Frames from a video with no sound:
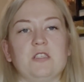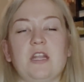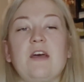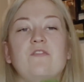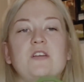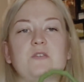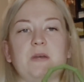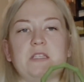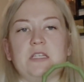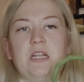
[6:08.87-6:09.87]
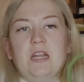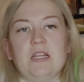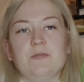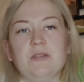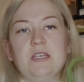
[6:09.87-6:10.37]
I never expected anything
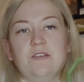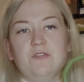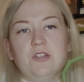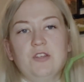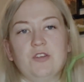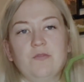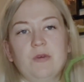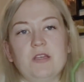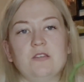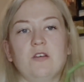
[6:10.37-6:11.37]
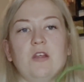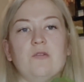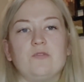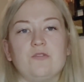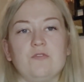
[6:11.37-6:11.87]
to be gifted to me, so that
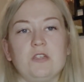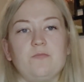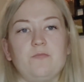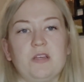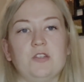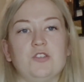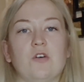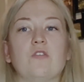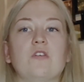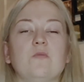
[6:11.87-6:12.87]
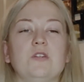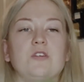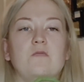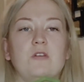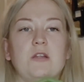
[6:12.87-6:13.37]
was a really big shock, which
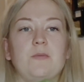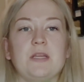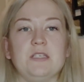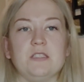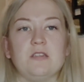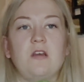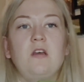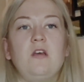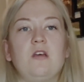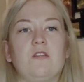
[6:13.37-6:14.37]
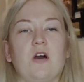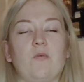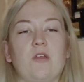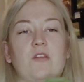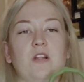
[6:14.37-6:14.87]
I'm really pleased that I'm
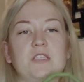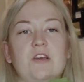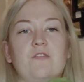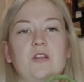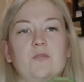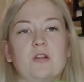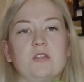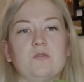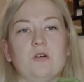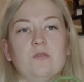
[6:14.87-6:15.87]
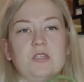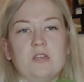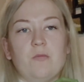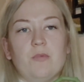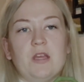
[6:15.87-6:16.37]
with, and I definitely would like to work with this
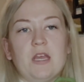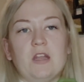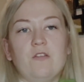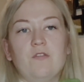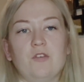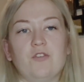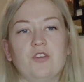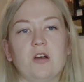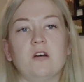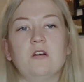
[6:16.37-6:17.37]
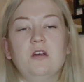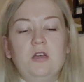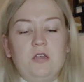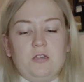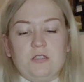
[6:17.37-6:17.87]
company again in the future,
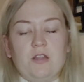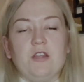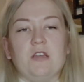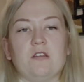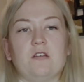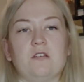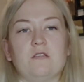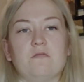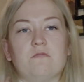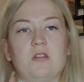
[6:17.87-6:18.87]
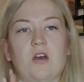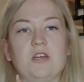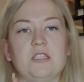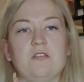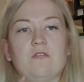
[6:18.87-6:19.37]
because I think the
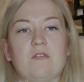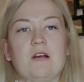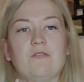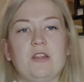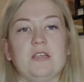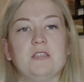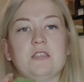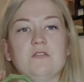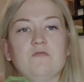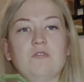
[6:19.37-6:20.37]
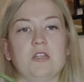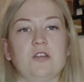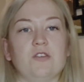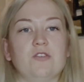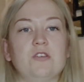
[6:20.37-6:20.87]
idea around this is really
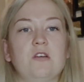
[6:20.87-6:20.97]
good.